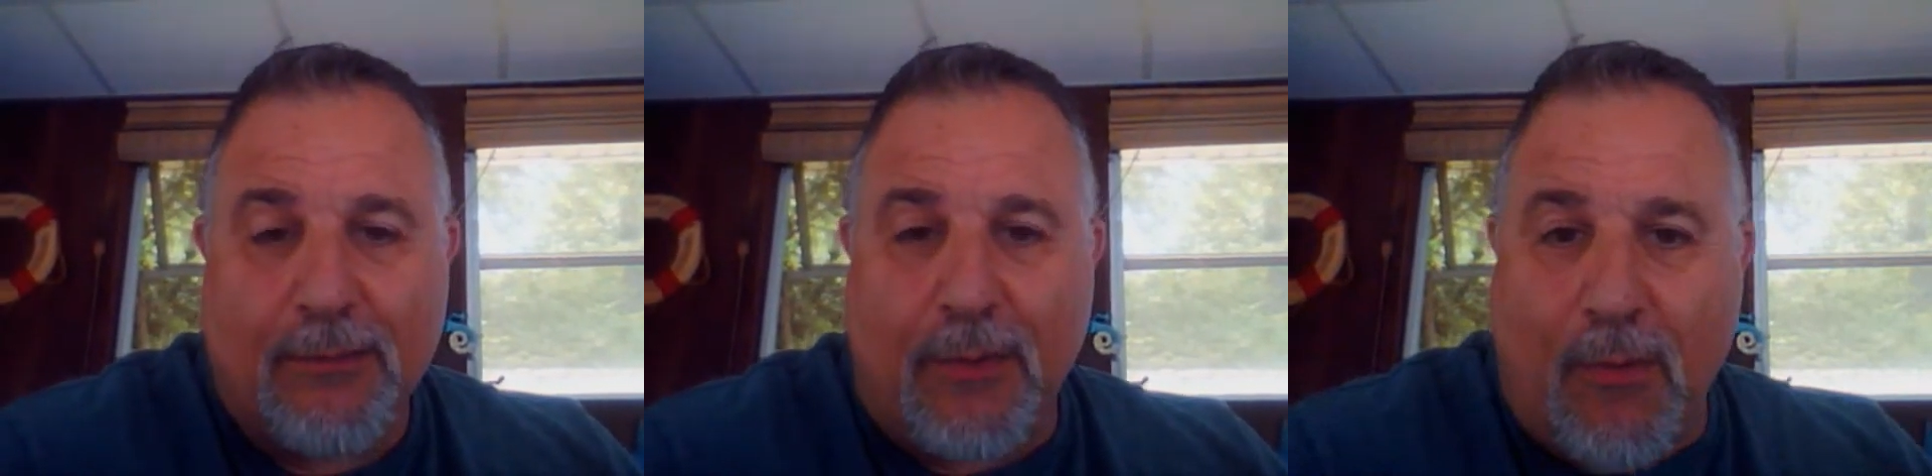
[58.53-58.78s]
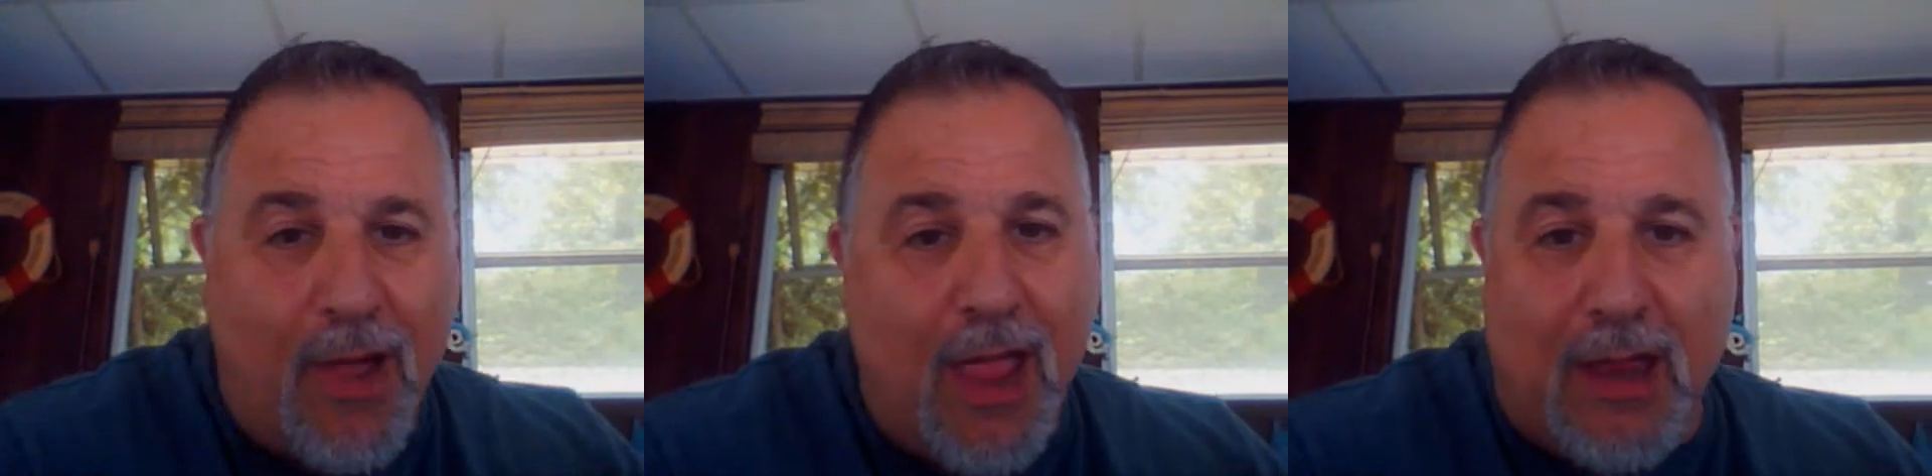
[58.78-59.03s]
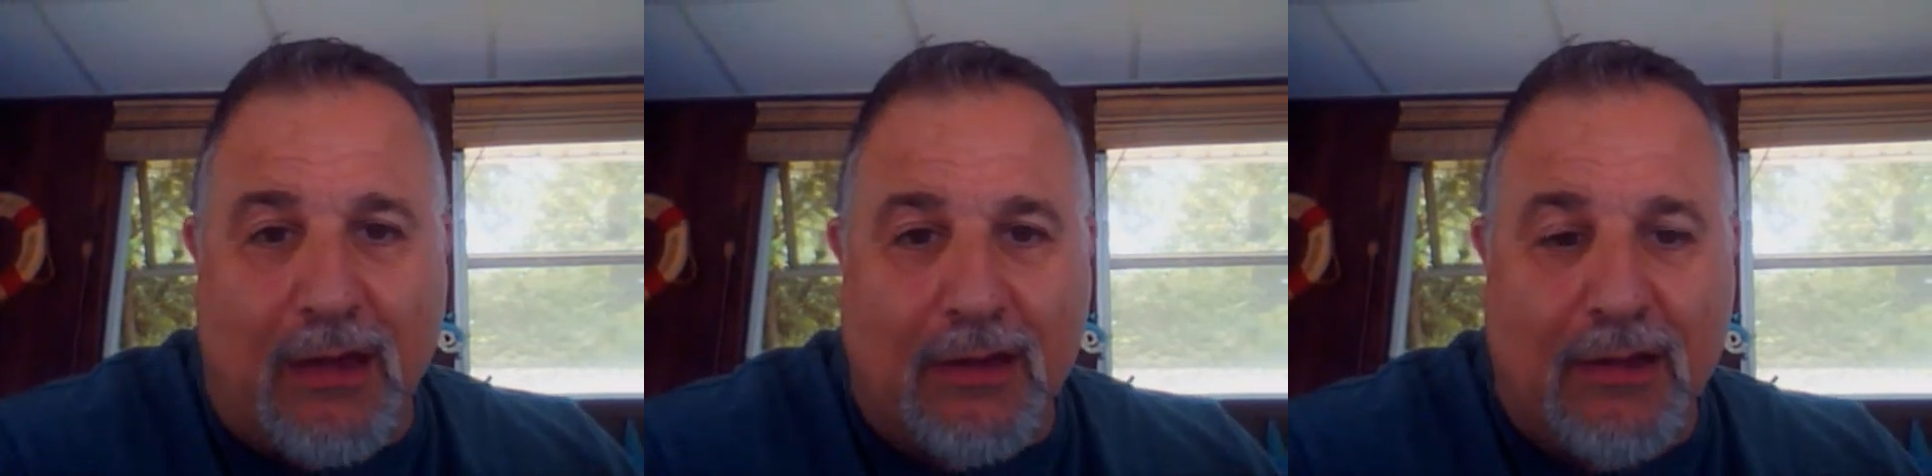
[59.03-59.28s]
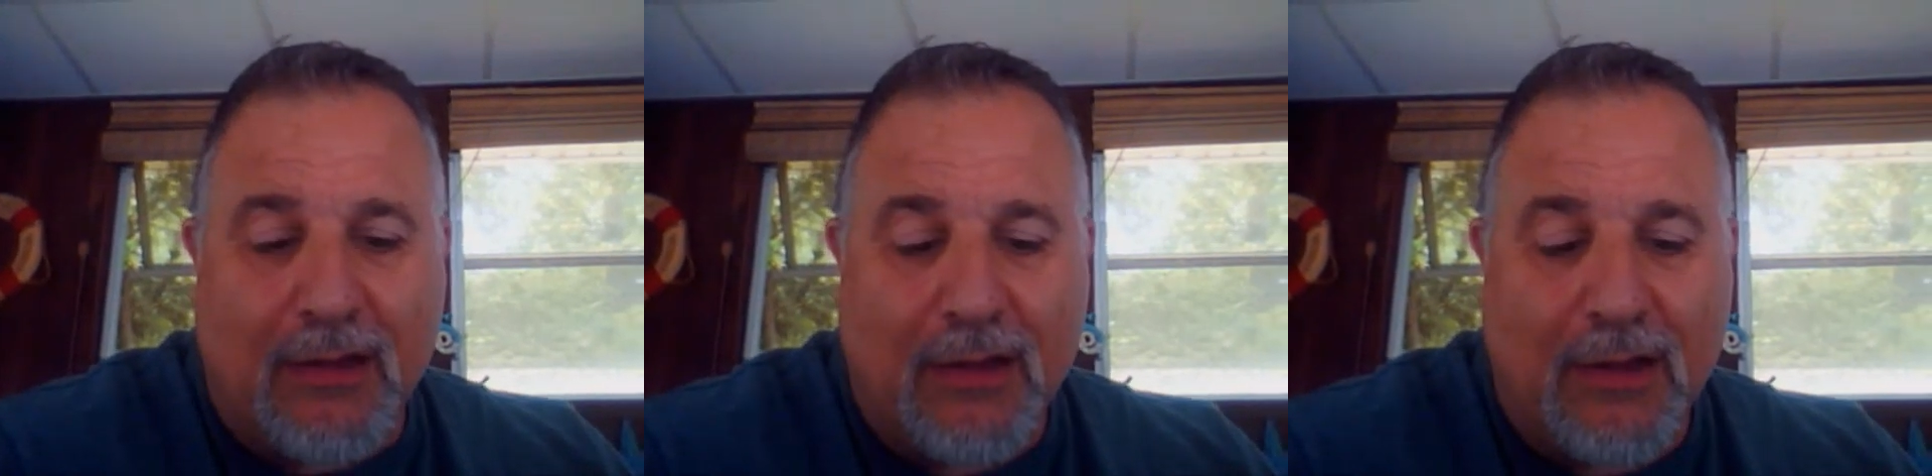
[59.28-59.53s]
But wait,
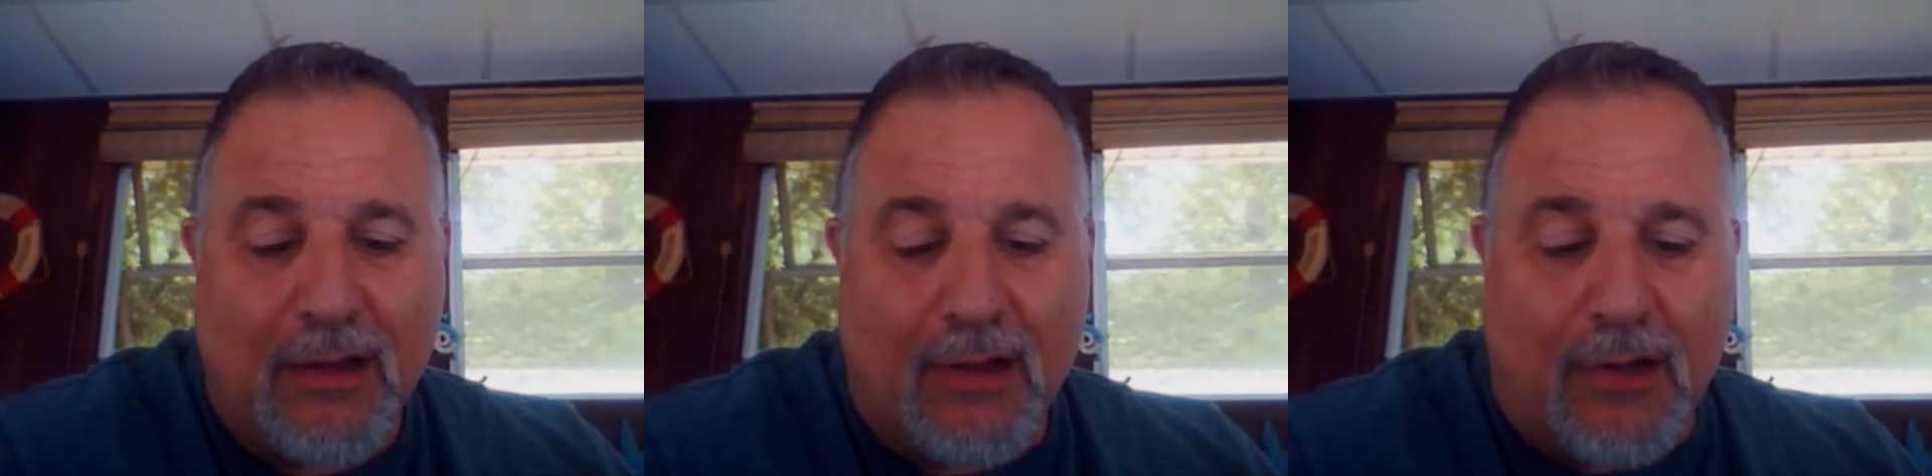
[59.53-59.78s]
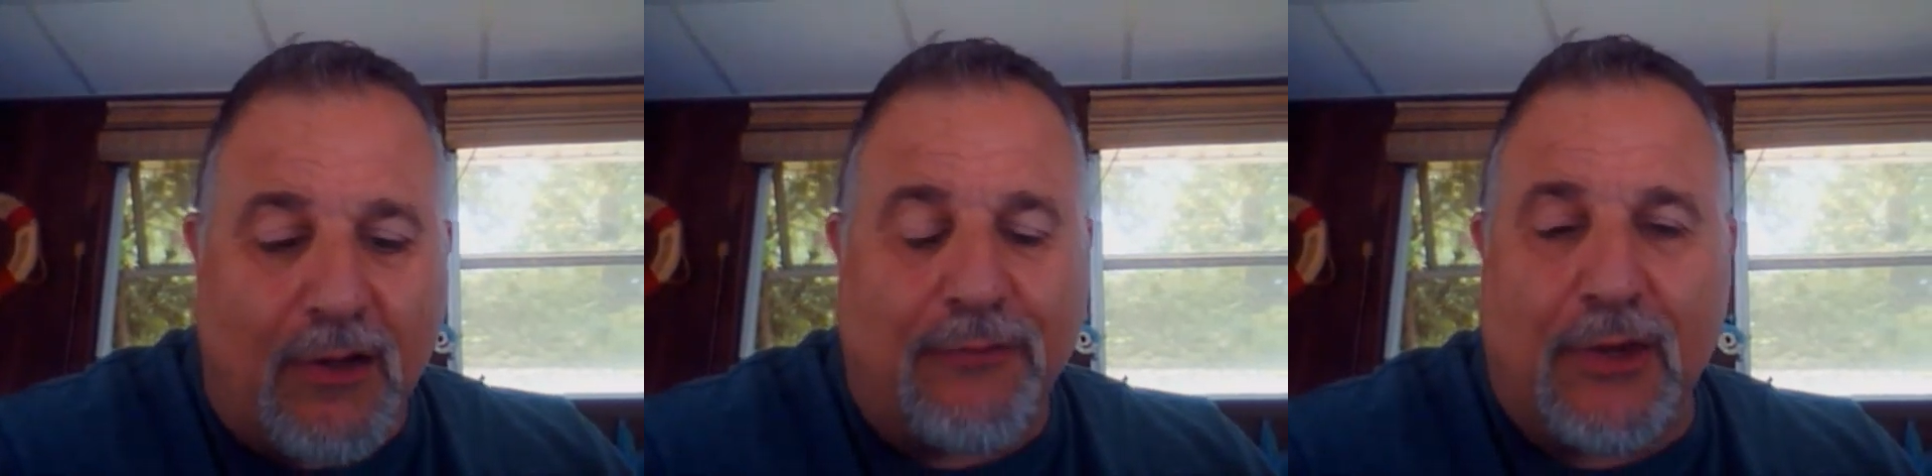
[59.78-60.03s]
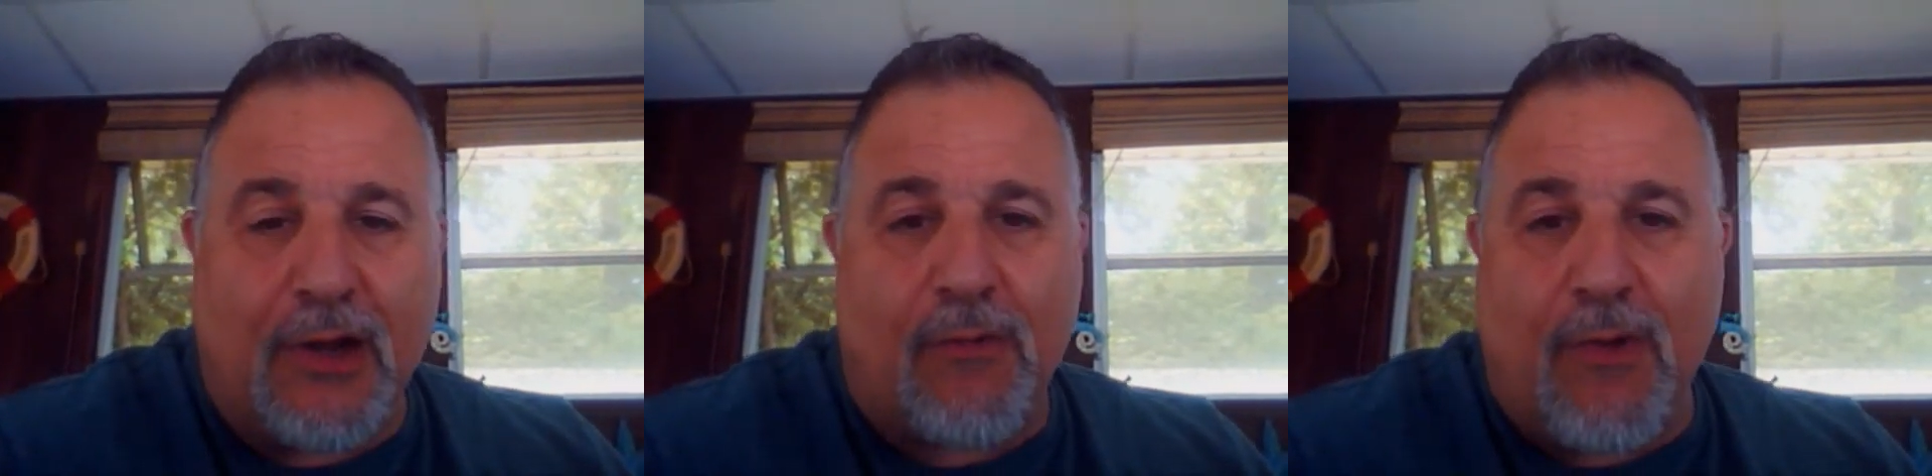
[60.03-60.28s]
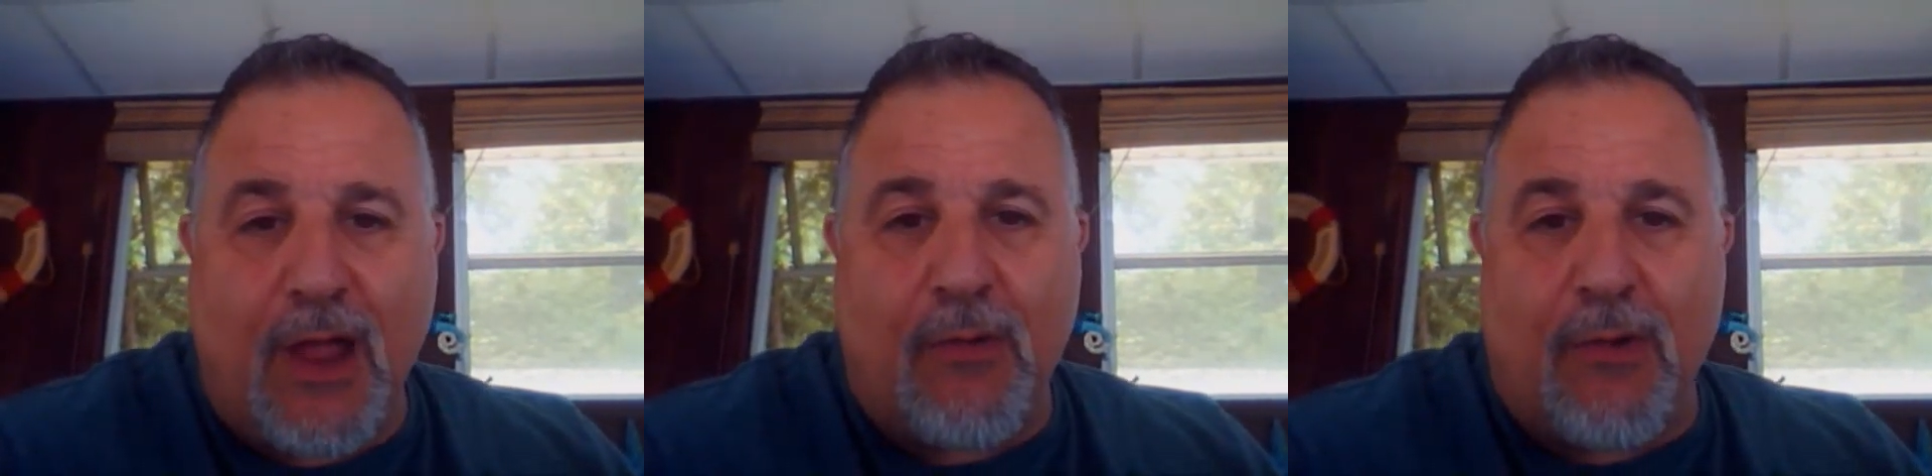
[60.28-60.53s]
Clifton
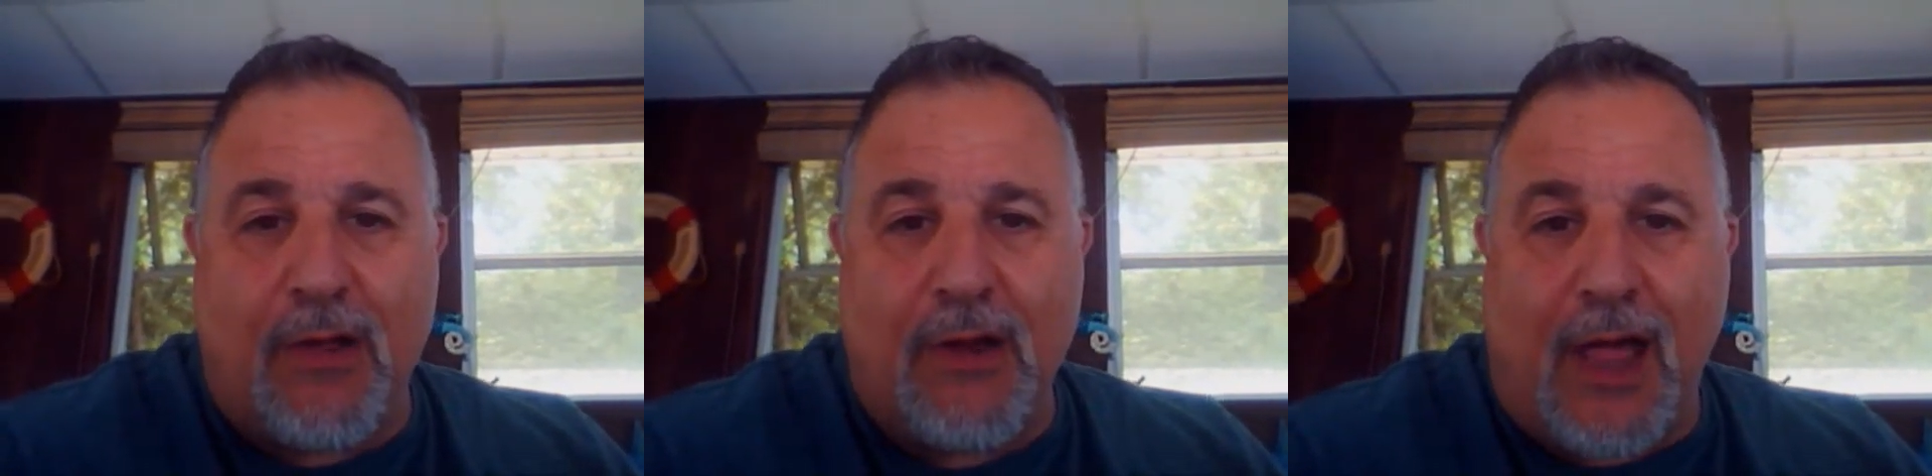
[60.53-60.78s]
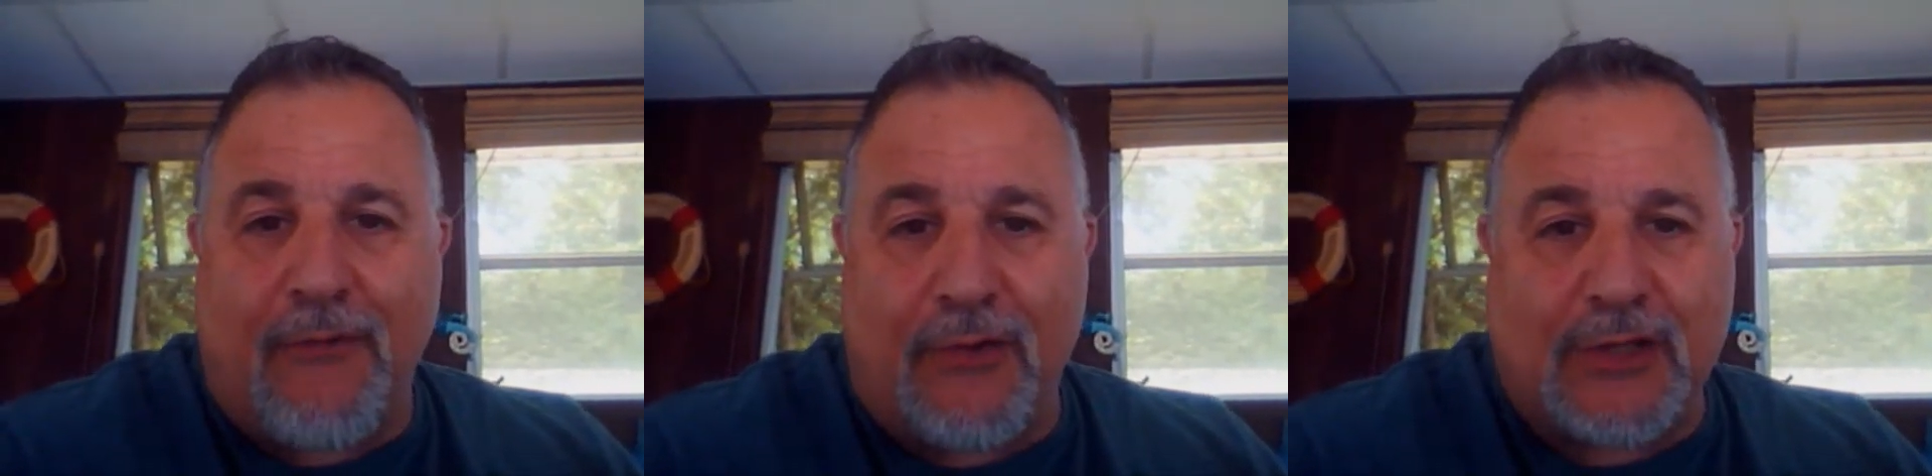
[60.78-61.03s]
and Ringwood have